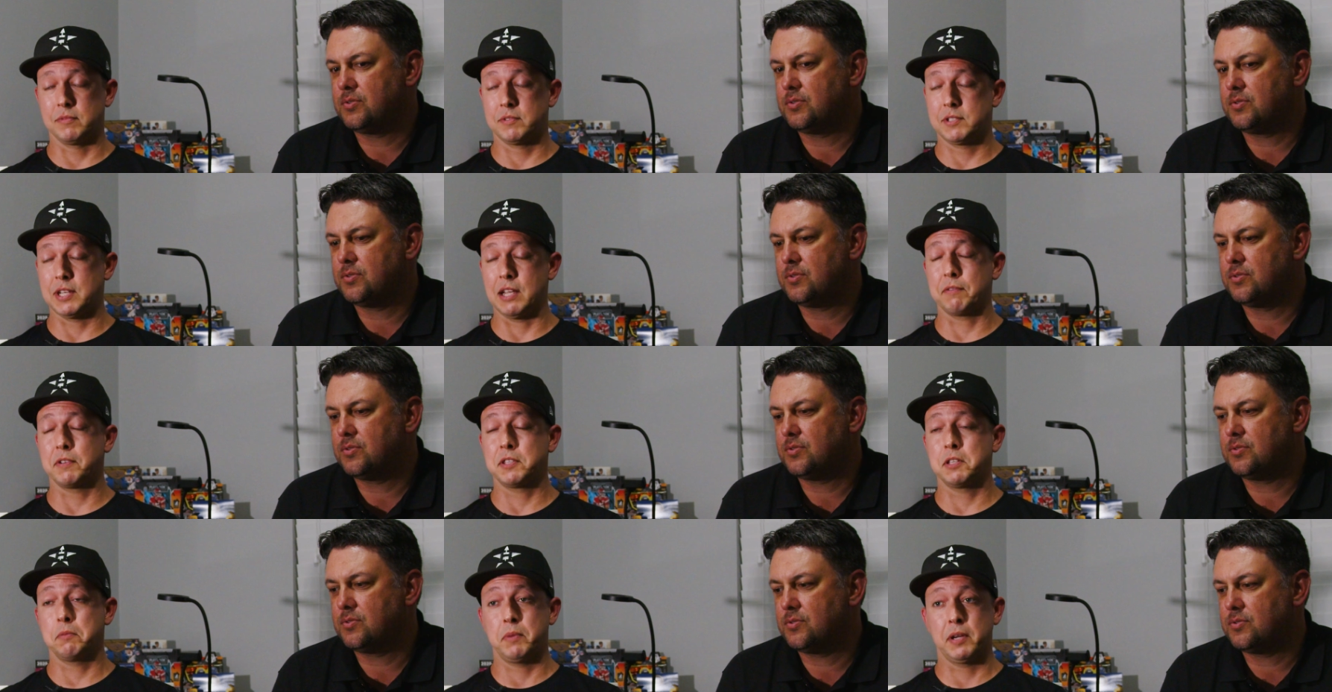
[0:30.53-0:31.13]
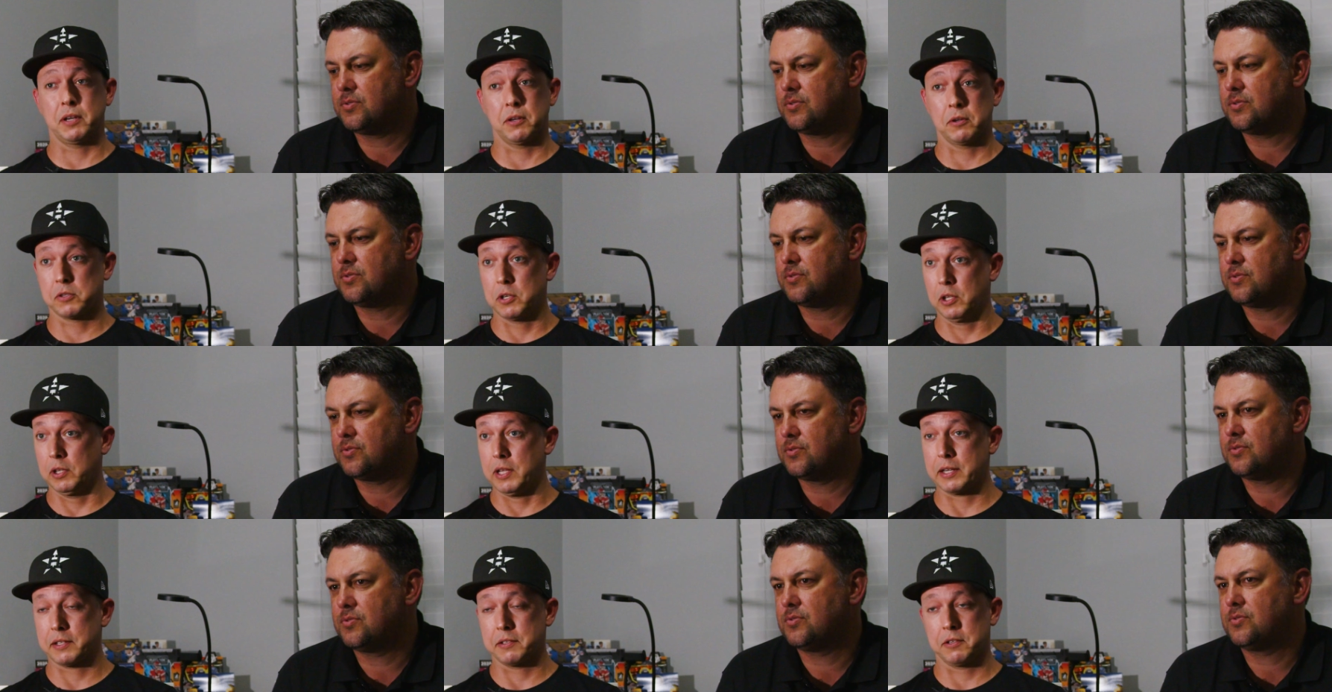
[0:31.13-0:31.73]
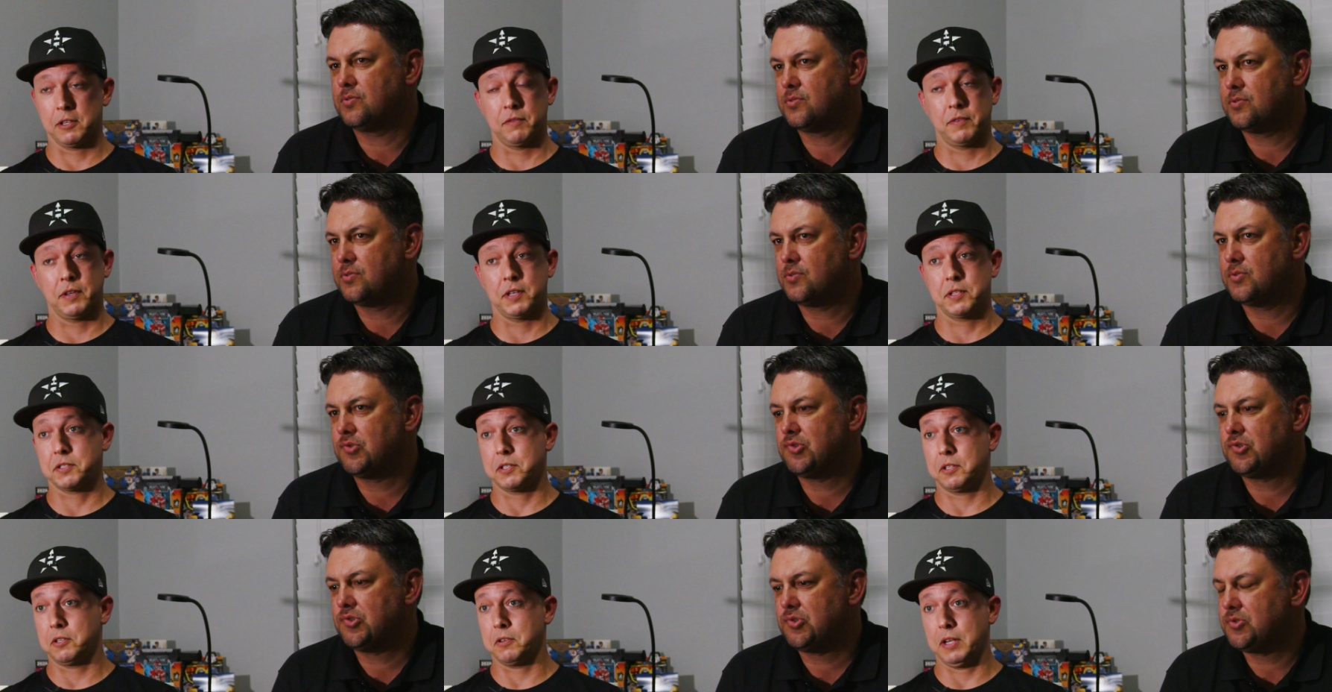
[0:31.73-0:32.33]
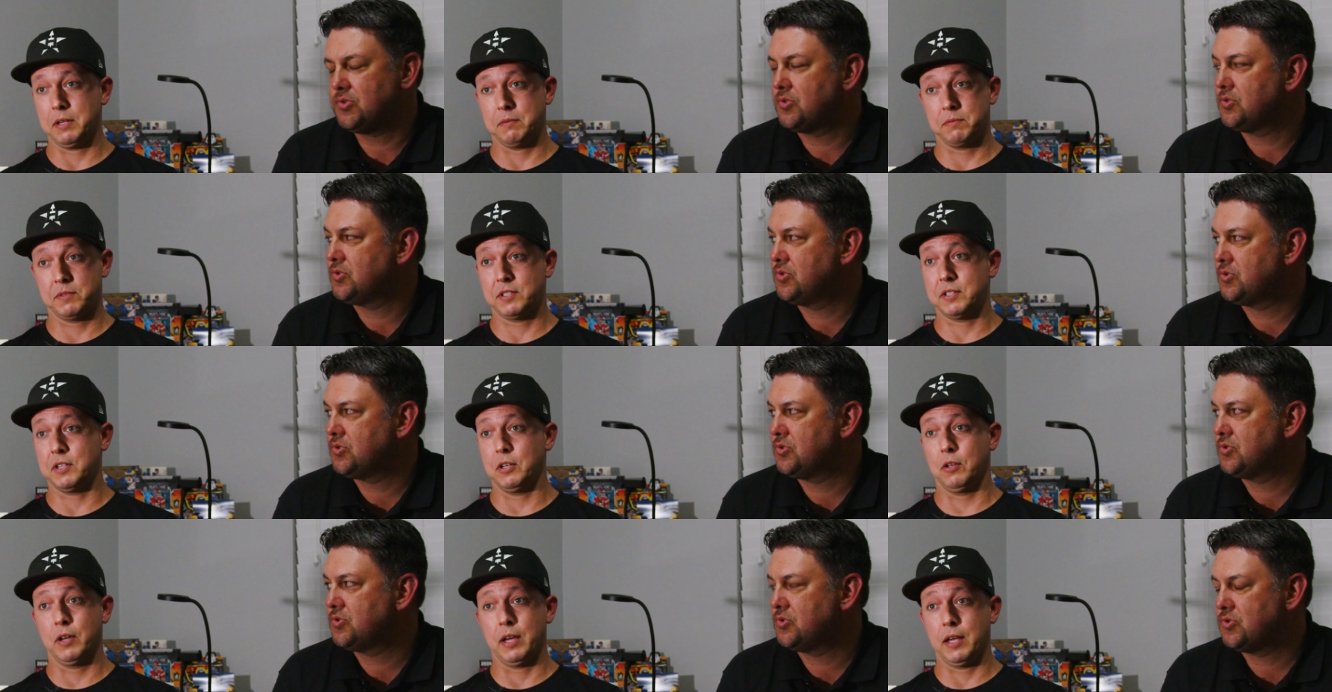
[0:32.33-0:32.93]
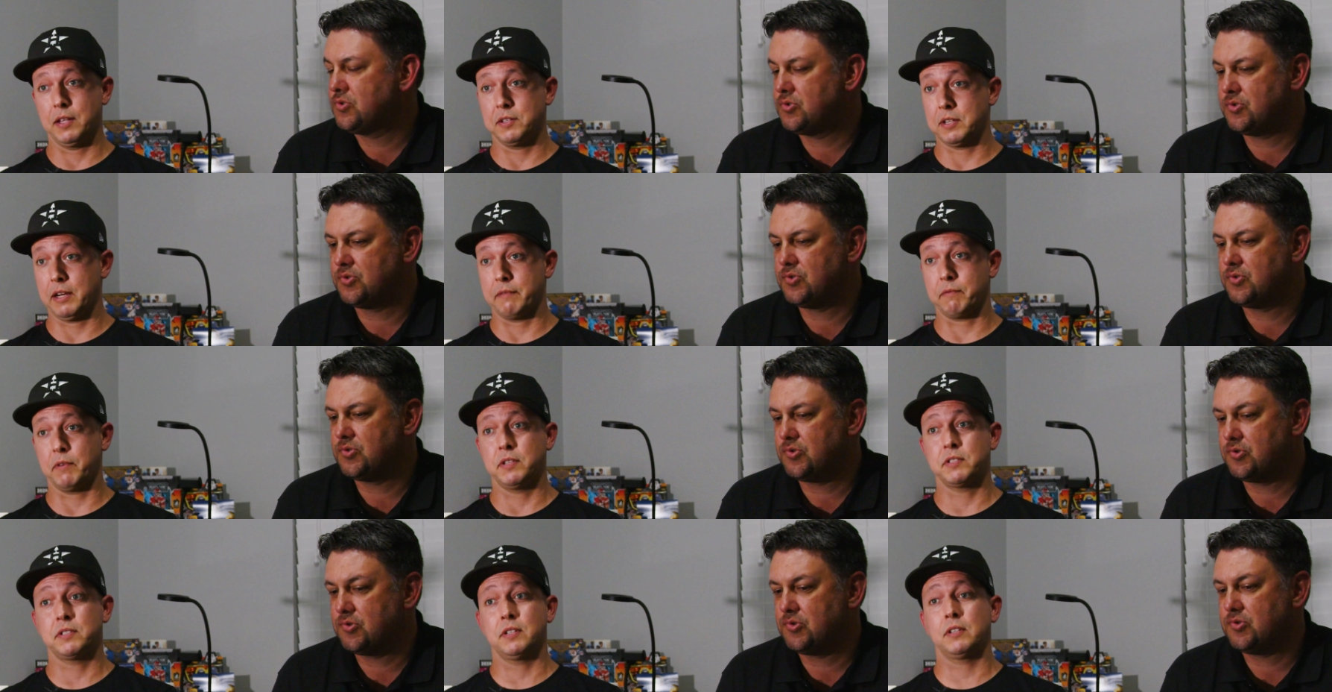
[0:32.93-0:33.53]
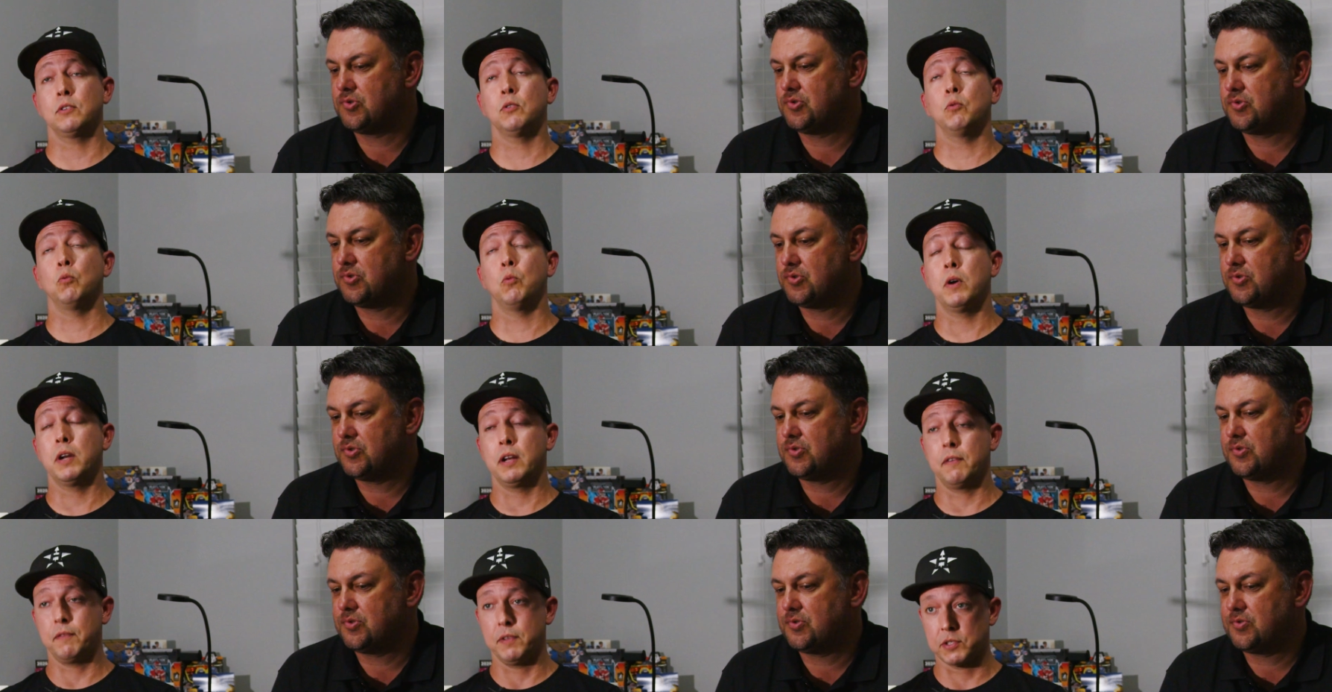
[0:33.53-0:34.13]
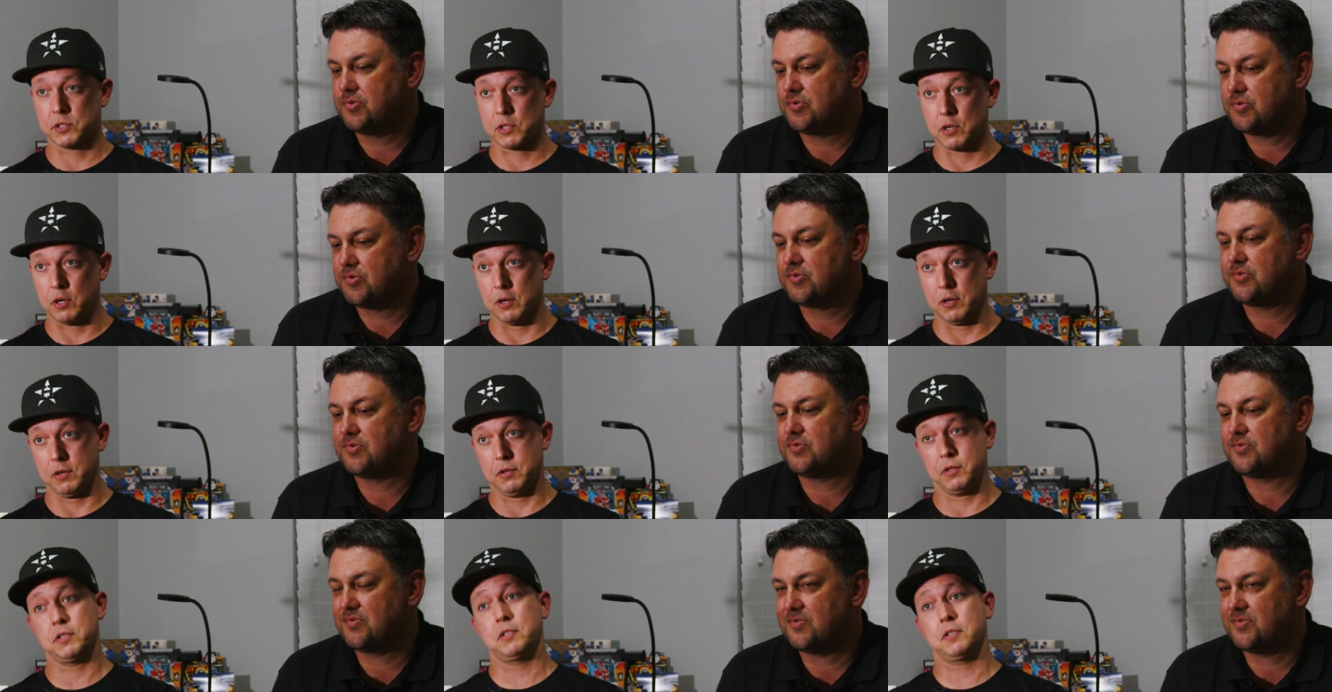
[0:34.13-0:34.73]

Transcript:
Speaker 1: definitely the bigger collector of us too. He still has every single one of his cards